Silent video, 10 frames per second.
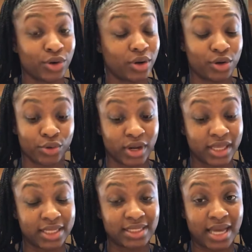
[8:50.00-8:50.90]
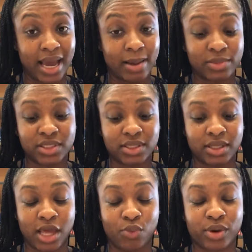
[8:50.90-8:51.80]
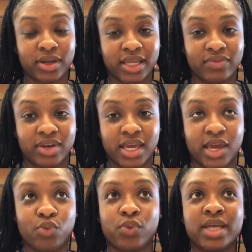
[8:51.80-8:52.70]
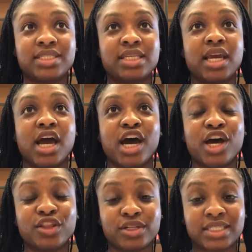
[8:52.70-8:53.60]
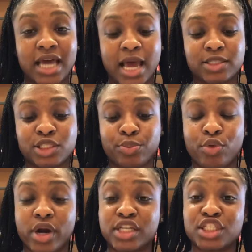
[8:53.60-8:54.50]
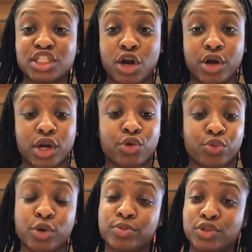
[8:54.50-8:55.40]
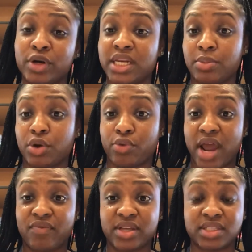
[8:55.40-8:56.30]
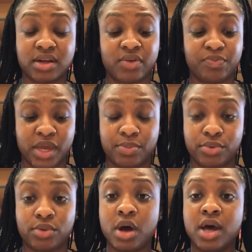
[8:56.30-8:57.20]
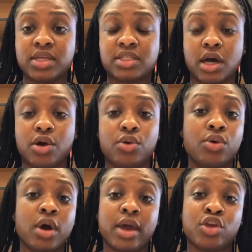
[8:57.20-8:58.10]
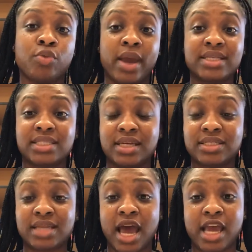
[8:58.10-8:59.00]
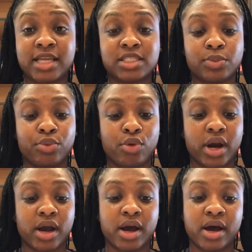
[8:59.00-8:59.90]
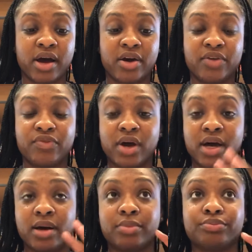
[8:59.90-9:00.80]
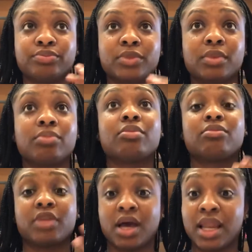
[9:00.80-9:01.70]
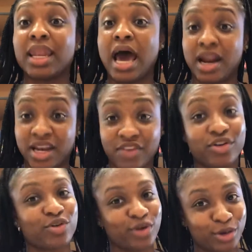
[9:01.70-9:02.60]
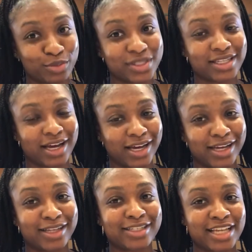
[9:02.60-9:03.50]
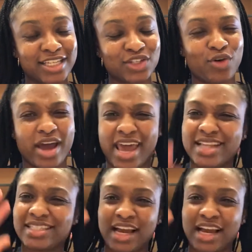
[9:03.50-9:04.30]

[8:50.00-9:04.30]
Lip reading: during these times that we're living in, we see other signs supporting certain groups or demographics of people. So you may see a sign in support of a lot of different groups. Just go ahead and take